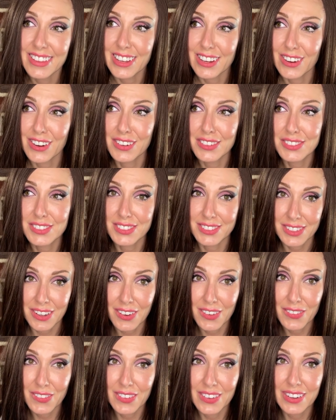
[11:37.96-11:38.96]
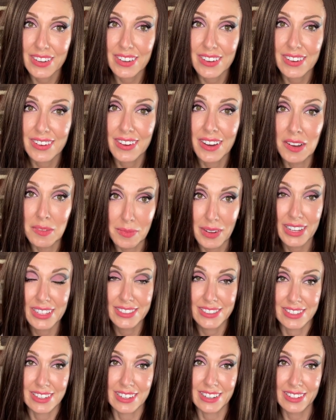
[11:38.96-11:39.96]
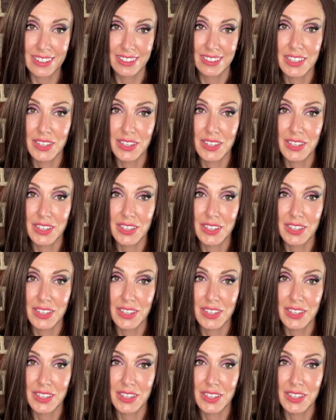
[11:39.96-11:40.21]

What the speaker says: They are so amazing.